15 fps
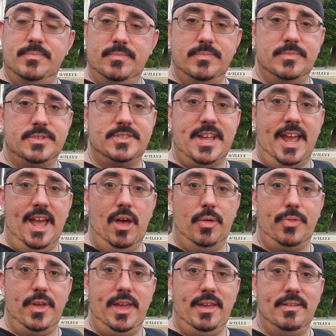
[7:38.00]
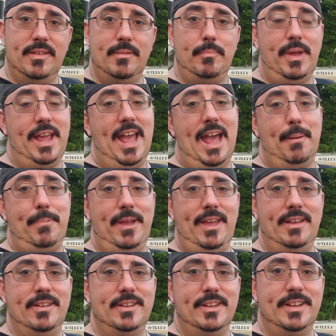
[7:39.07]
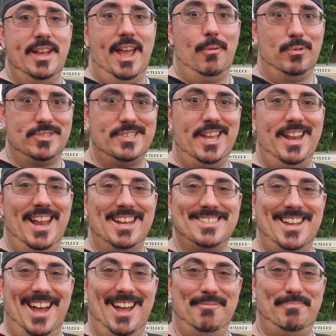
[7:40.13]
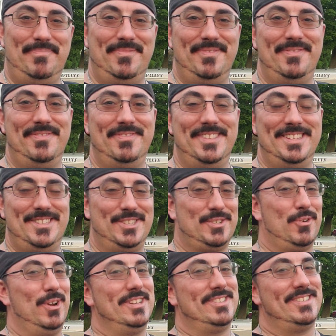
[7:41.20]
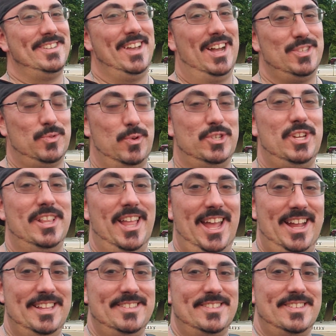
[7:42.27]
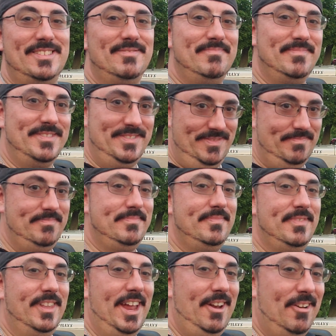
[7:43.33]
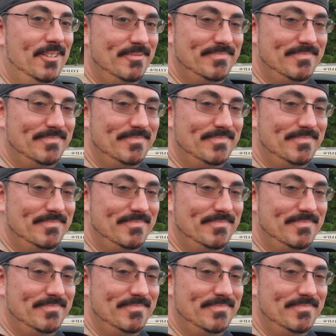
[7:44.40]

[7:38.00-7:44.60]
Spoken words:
stay healthy, be happy, and we'll see you next time. This is Chris on Switching Lanes. Later.